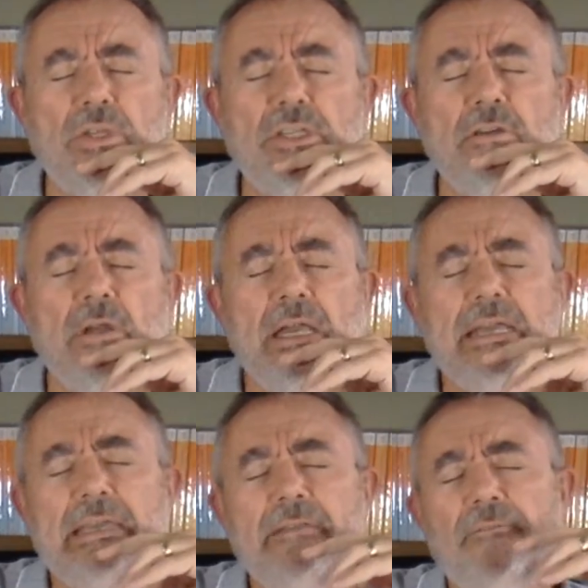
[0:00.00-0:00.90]
Would you
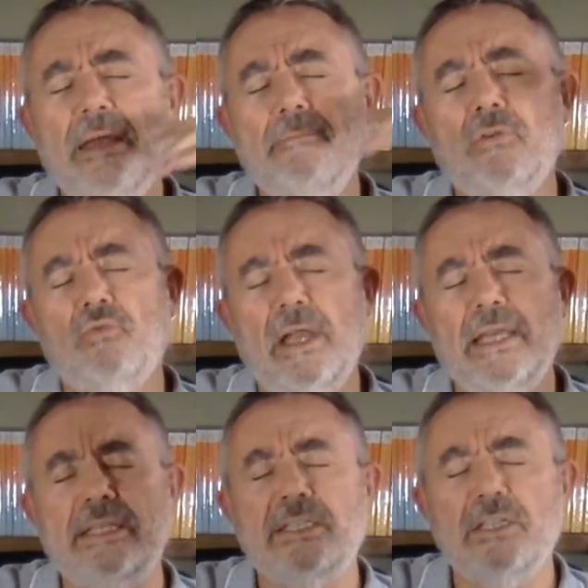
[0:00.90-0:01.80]
give them
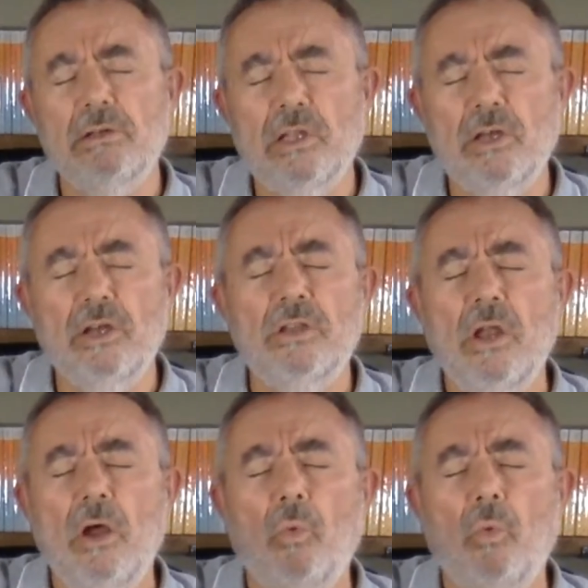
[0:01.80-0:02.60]
grace to learn